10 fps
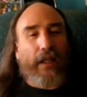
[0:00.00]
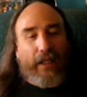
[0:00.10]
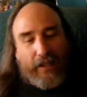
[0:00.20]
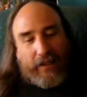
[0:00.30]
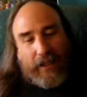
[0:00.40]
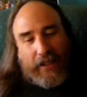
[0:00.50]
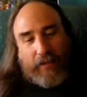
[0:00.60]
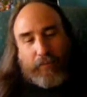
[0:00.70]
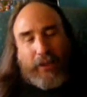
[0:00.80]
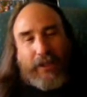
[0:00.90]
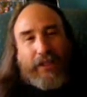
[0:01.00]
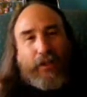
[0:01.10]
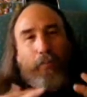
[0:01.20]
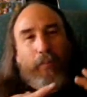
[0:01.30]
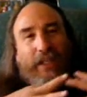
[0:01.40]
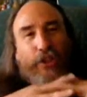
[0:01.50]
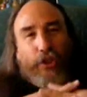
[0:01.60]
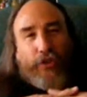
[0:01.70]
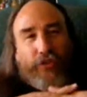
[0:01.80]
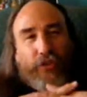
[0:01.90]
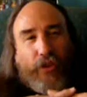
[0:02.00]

And it kind of intermeshes